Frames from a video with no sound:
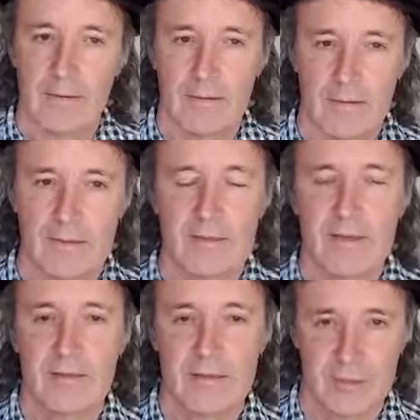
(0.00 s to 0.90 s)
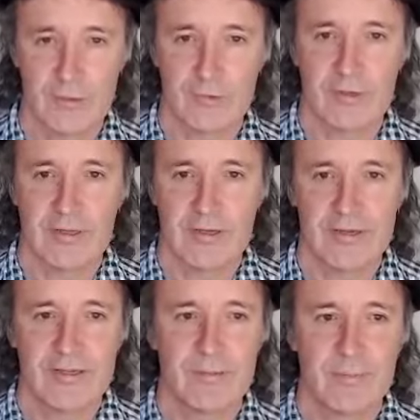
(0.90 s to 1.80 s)
There's another story that
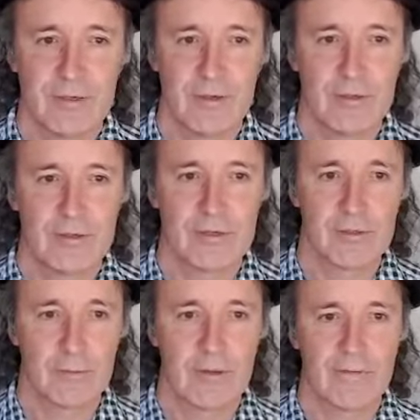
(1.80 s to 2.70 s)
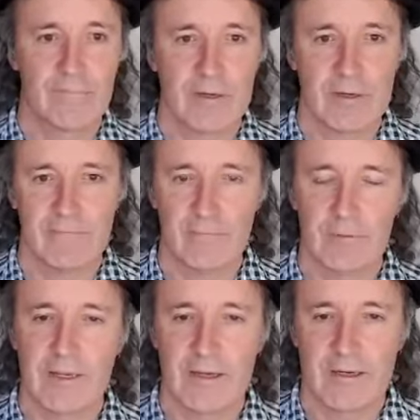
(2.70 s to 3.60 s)
needs to be heard too, if we are to
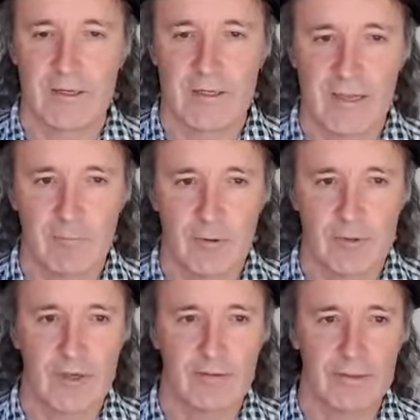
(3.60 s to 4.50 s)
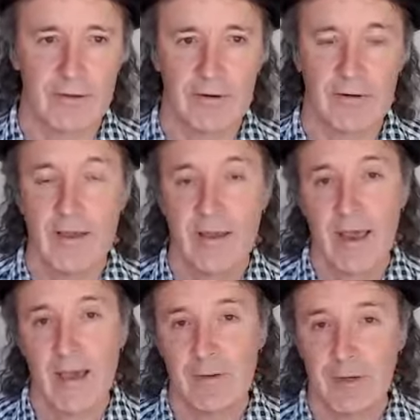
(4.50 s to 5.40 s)
fully understand what's going on.
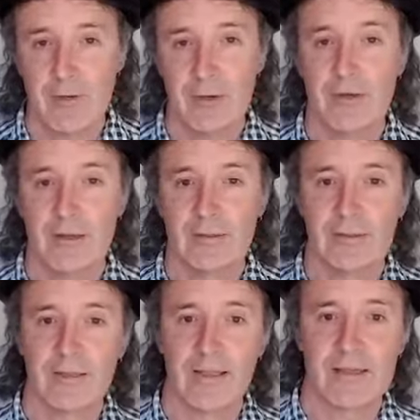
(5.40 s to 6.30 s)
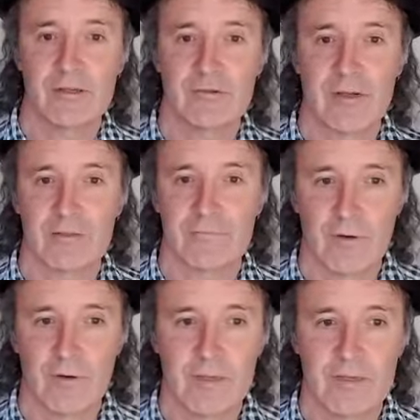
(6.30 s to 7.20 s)
And we heard a little extract
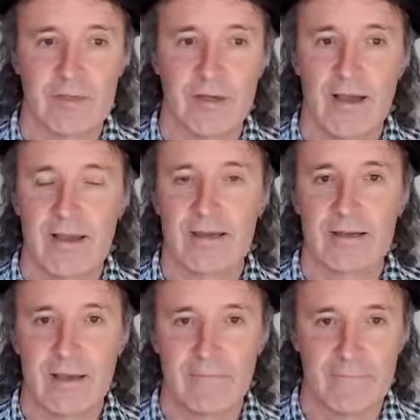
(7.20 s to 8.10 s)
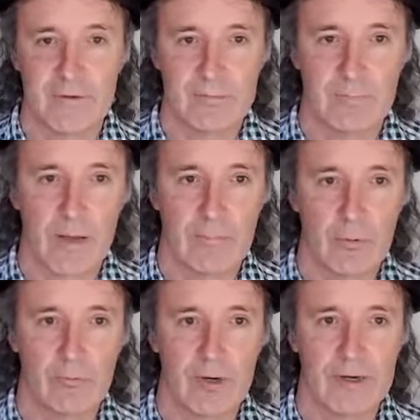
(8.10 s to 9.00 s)
from it tonight in our first
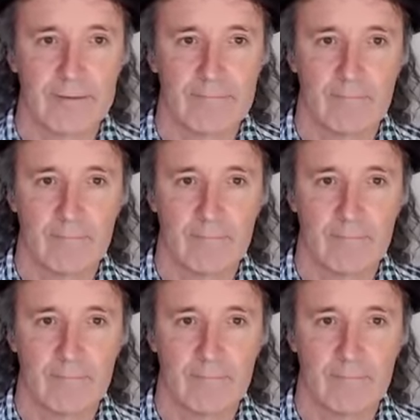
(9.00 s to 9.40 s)
Bible reading.